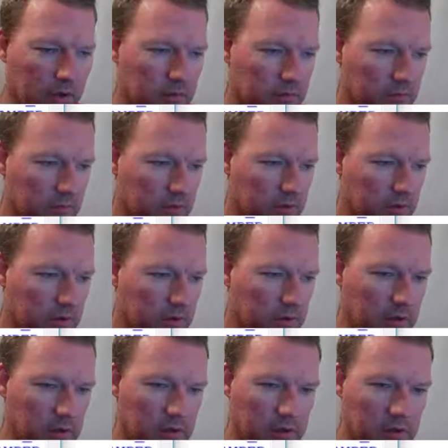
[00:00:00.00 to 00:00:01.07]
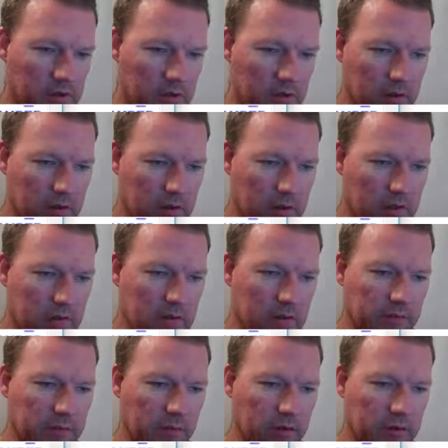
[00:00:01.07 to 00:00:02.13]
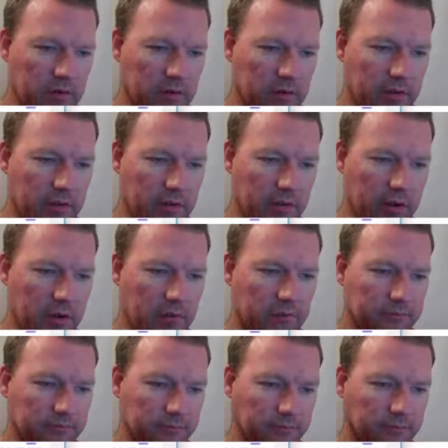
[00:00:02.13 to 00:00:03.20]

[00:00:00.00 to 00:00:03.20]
SY SysFont. There we go.